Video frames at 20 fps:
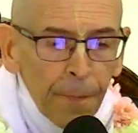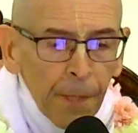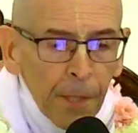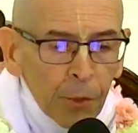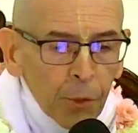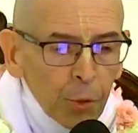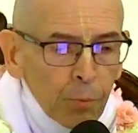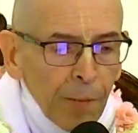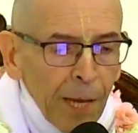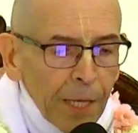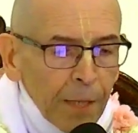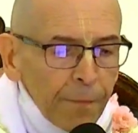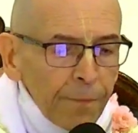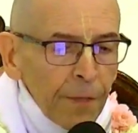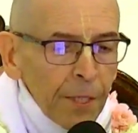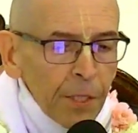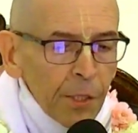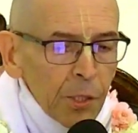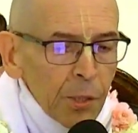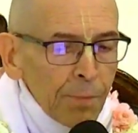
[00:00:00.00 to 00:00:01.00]
to
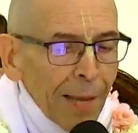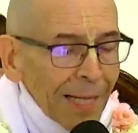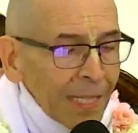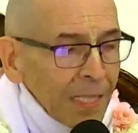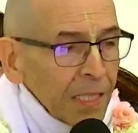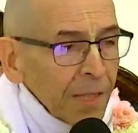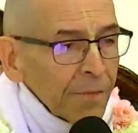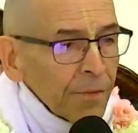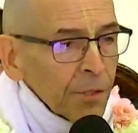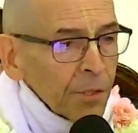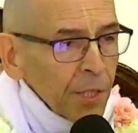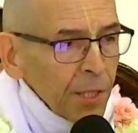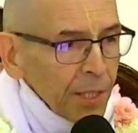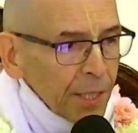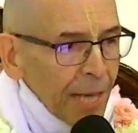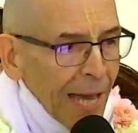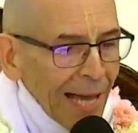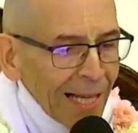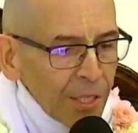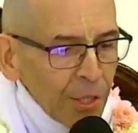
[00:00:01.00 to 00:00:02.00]
manifest a magnificent
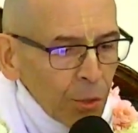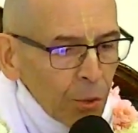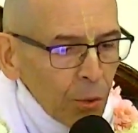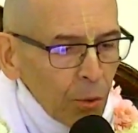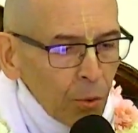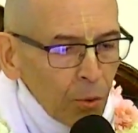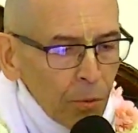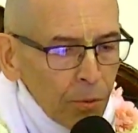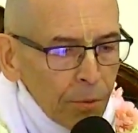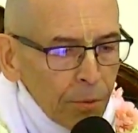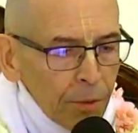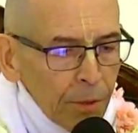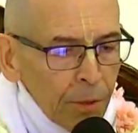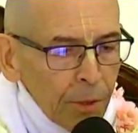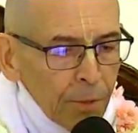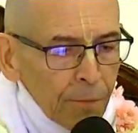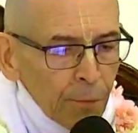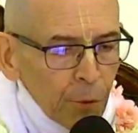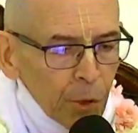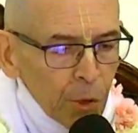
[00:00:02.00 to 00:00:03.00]
castle
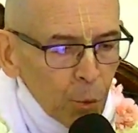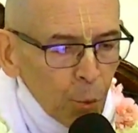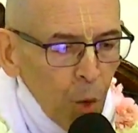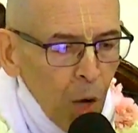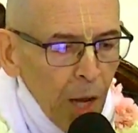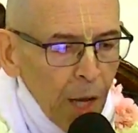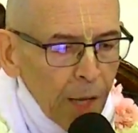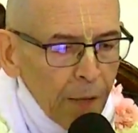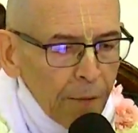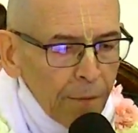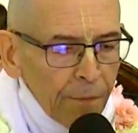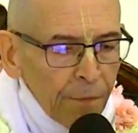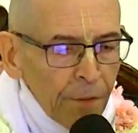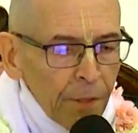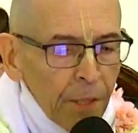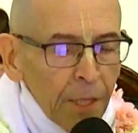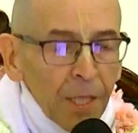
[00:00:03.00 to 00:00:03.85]
for his wife,